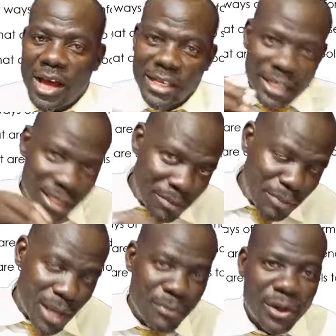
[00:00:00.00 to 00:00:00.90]
And in the
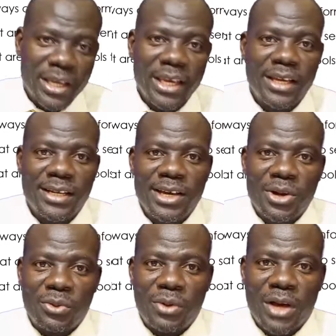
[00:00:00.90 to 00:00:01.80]
Bible again,
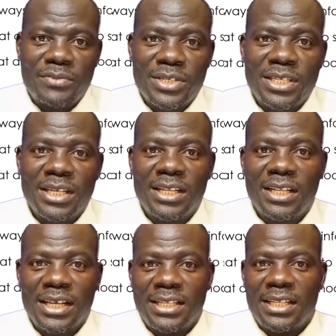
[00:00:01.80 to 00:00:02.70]
we have
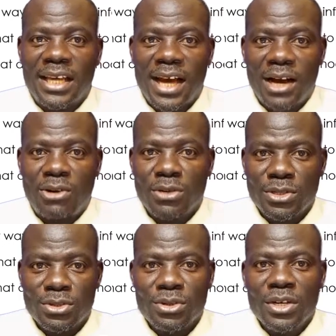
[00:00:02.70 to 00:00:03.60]
seen that there are
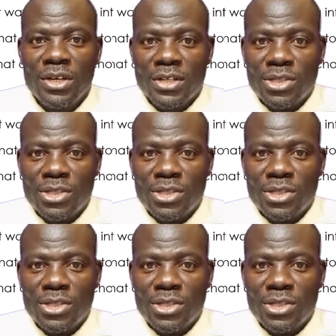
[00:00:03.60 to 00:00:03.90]
also